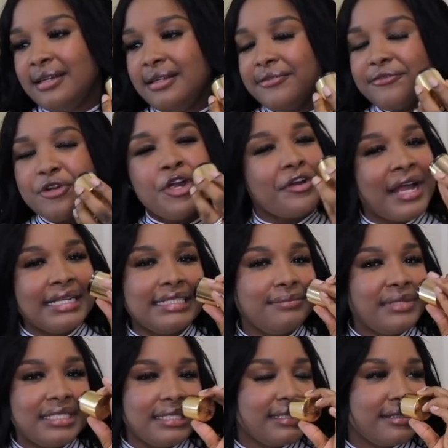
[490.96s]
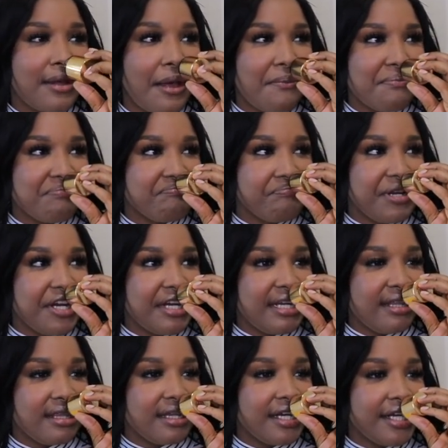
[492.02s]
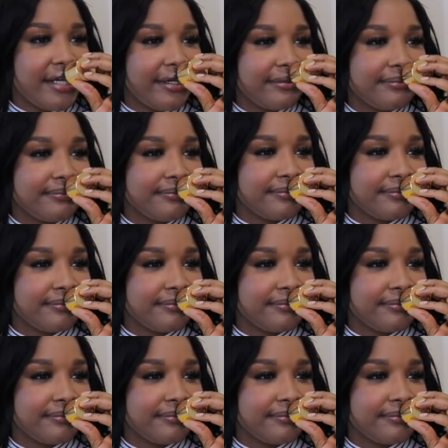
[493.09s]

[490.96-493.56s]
The fragrance mist, it's barely there.